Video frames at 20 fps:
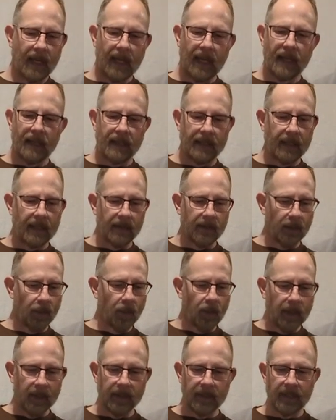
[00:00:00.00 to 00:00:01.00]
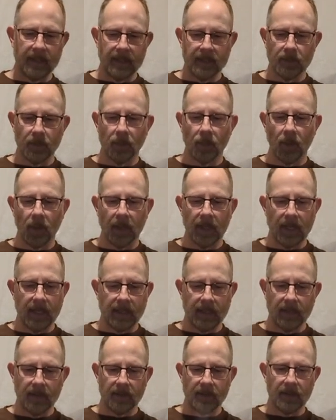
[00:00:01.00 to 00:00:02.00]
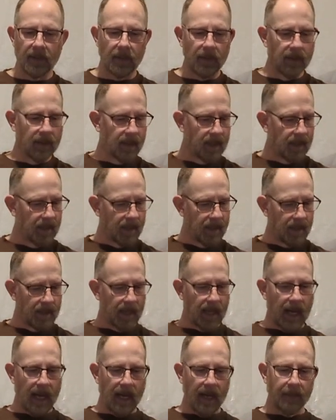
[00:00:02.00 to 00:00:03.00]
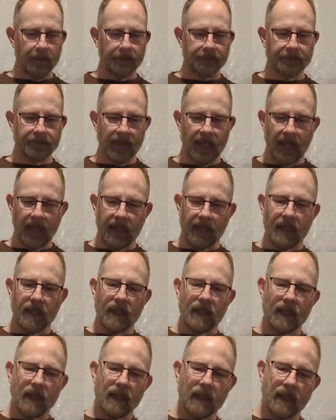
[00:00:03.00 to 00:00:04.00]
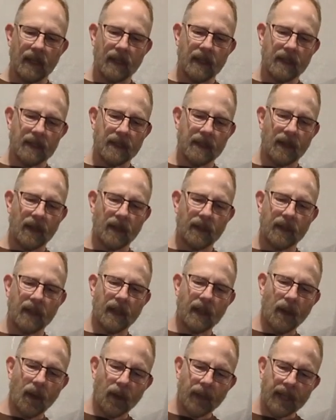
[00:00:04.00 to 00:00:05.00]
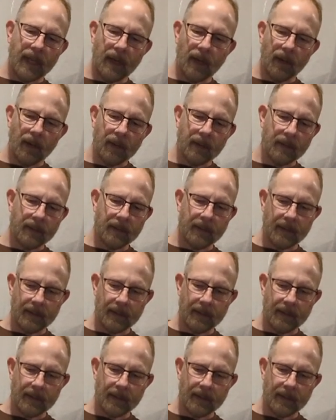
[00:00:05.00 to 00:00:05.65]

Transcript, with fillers: And either one of these would work on here too. You know, could go here,